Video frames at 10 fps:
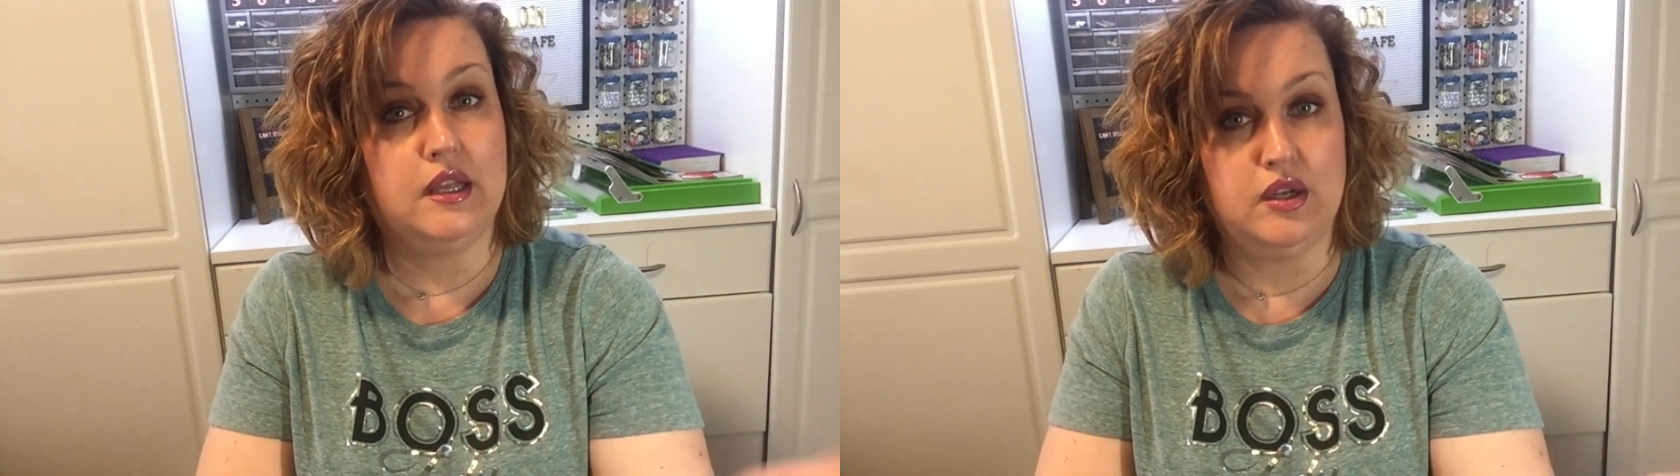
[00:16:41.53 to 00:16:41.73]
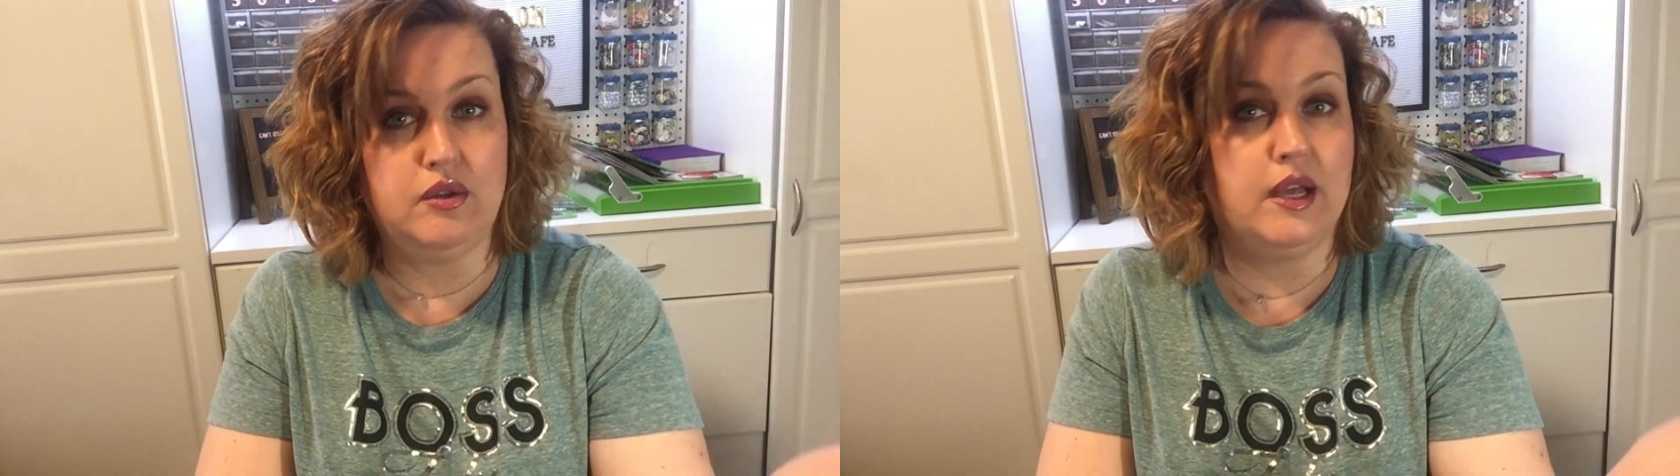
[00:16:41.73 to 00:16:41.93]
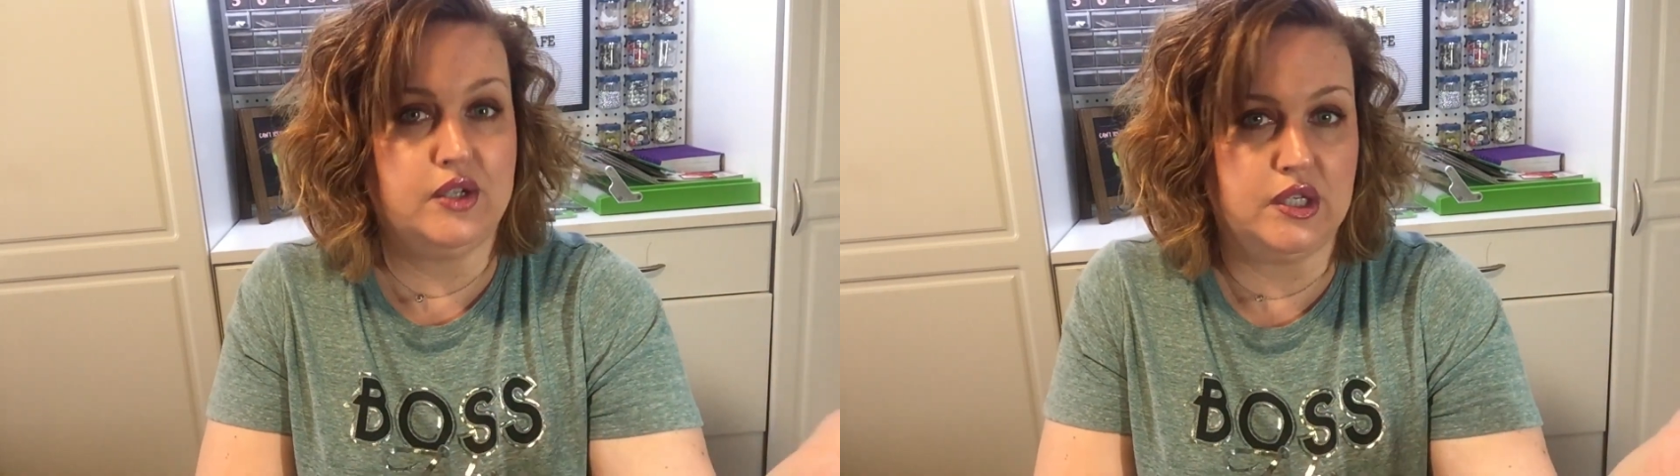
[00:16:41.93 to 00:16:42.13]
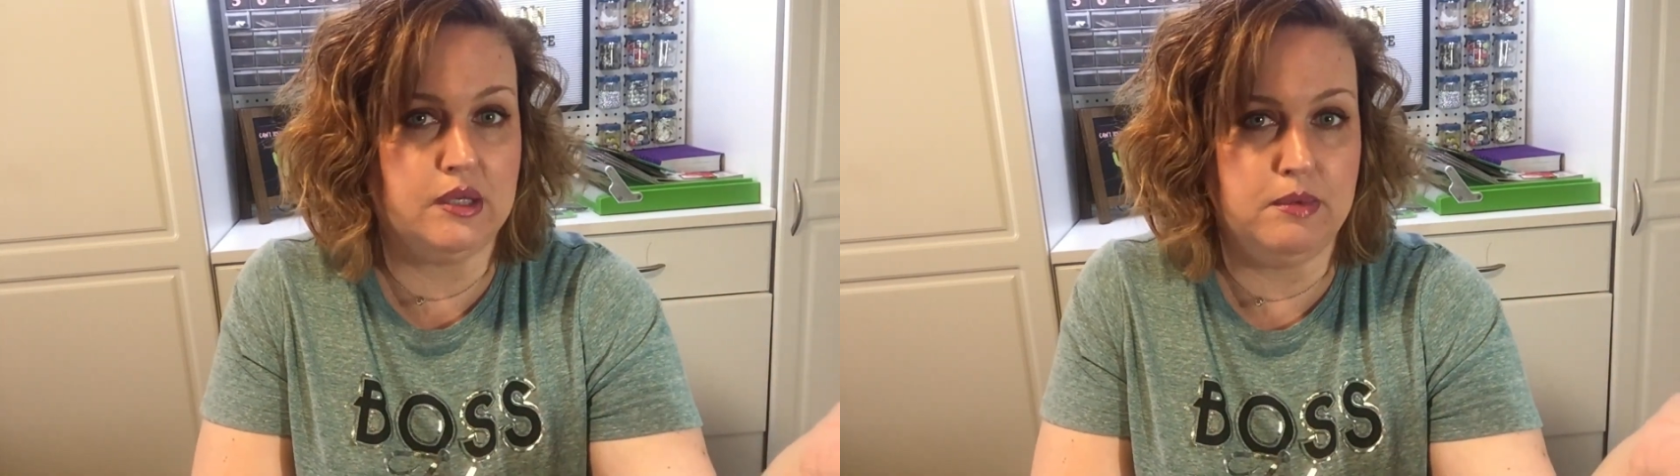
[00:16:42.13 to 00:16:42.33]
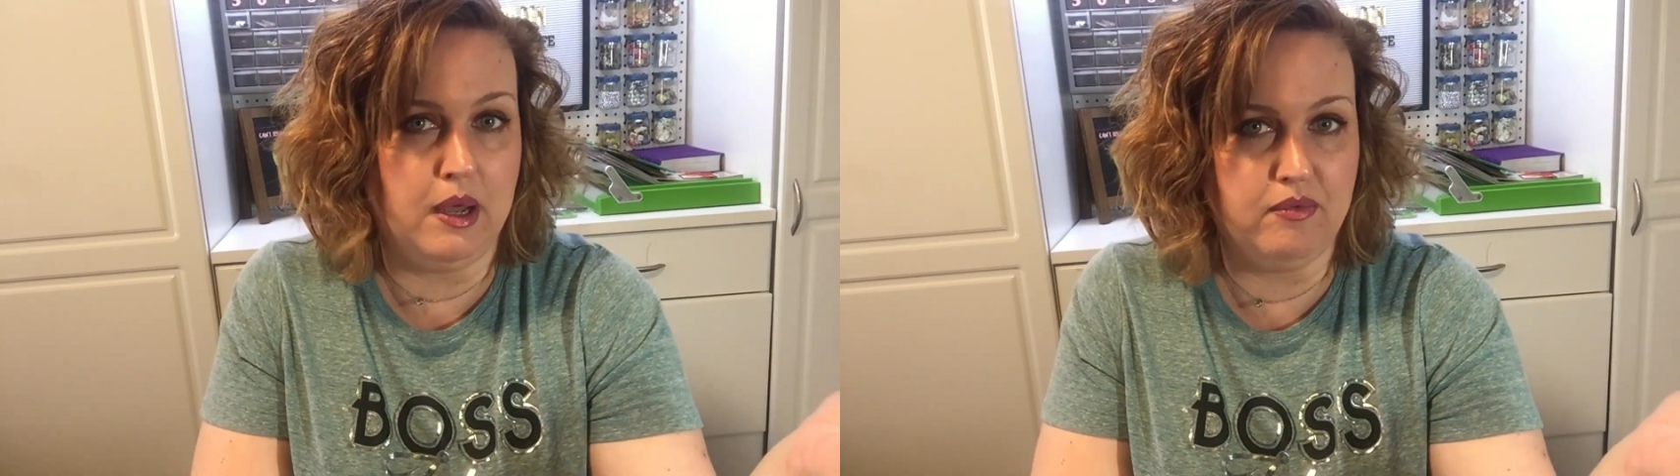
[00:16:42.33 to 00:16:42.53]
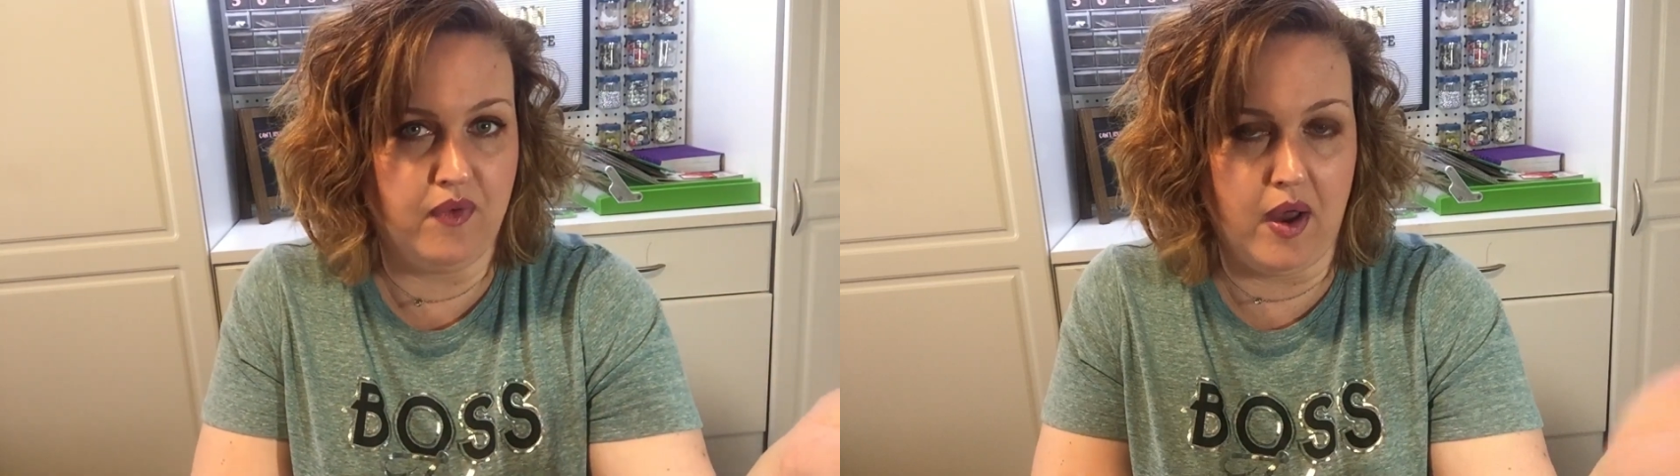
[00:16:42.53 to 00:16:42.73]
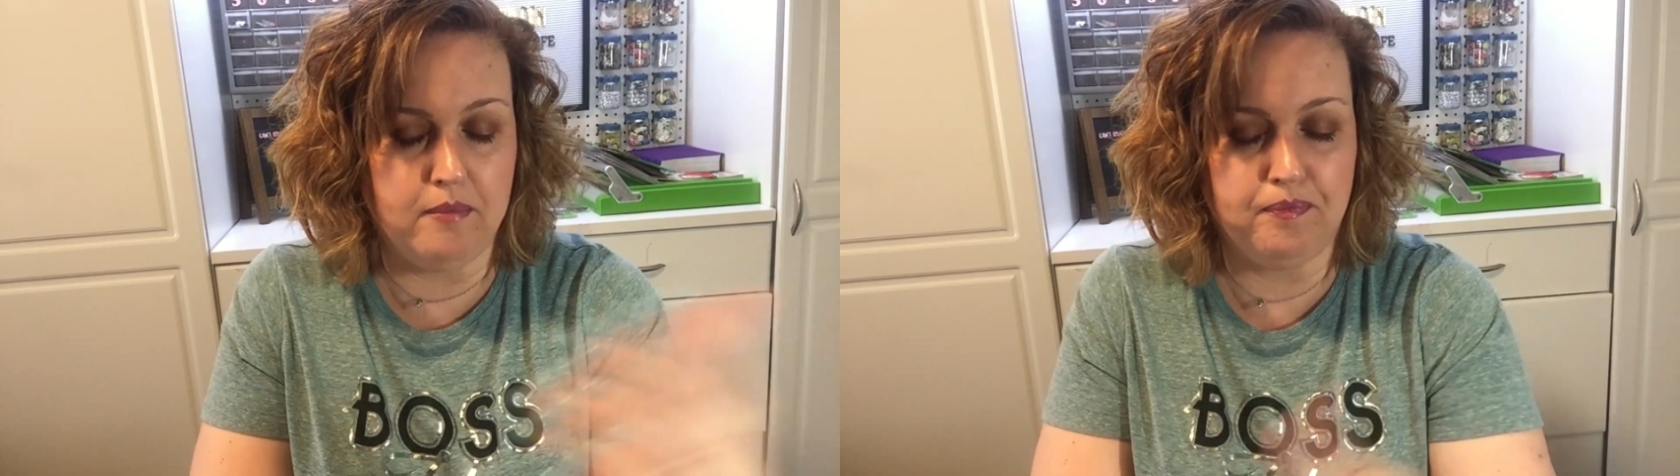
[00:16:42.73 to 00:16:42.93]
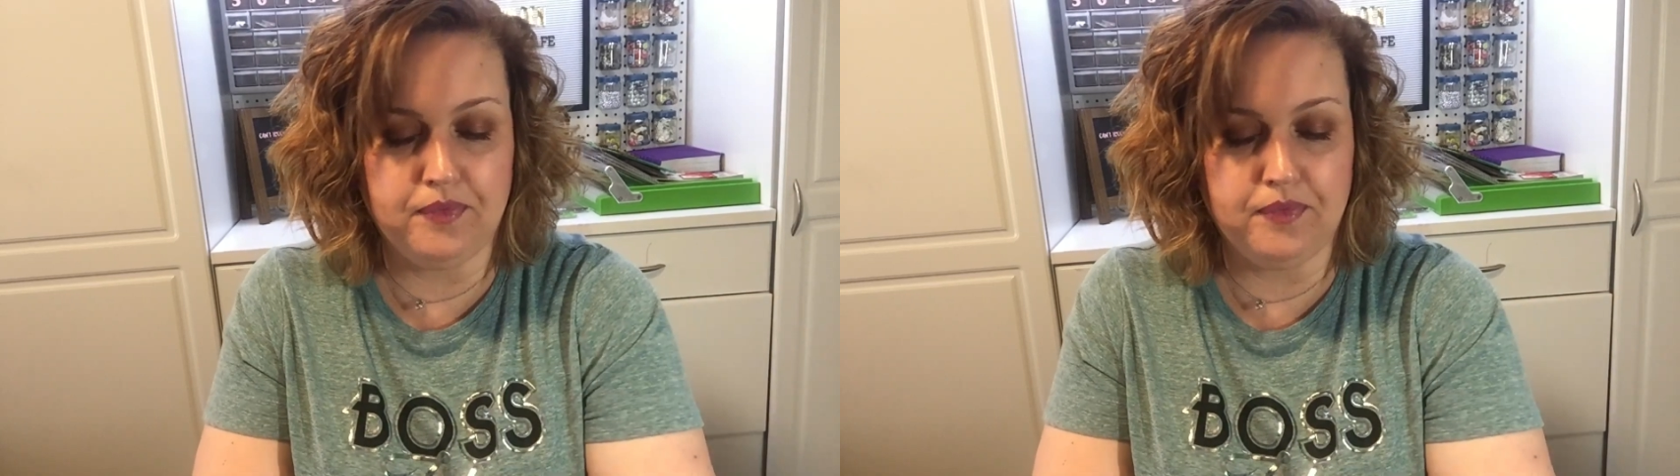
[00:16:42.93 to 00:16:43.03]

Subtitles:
telling you that just to be upfront.